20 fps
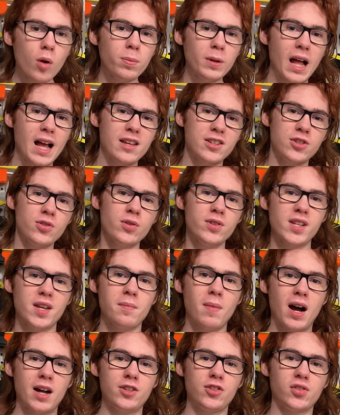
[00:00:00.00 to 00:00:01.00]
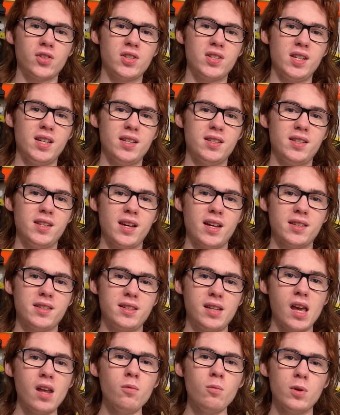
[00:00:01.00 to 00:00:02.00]
blaster is a modulus
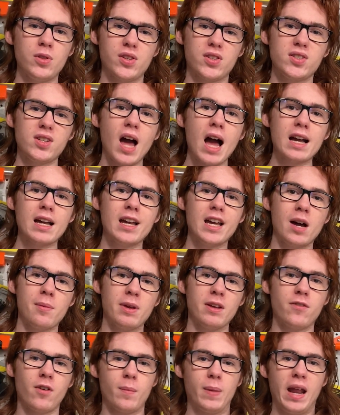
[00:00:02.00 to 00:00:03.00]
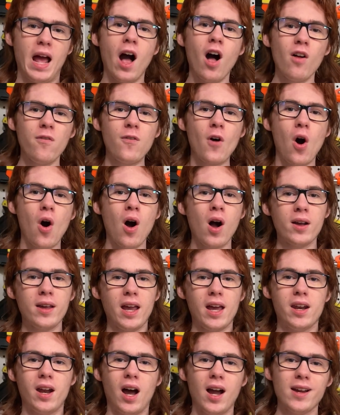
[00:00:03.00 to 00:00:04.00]
ECS-10 with the stock coming from an Alpha Hawk
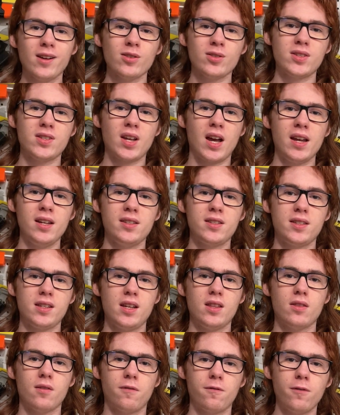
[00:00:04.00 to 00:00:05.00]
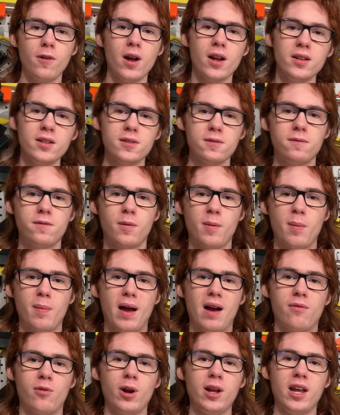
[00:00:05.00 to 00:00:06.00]
and iron sights in the front from a
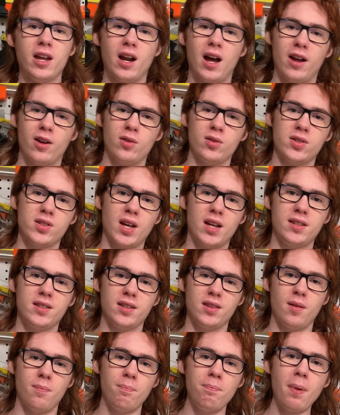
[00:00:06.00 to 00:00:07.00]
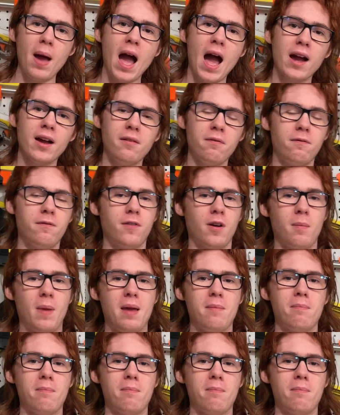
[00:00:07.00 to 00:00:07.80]
Maverick and iron sights in the back from a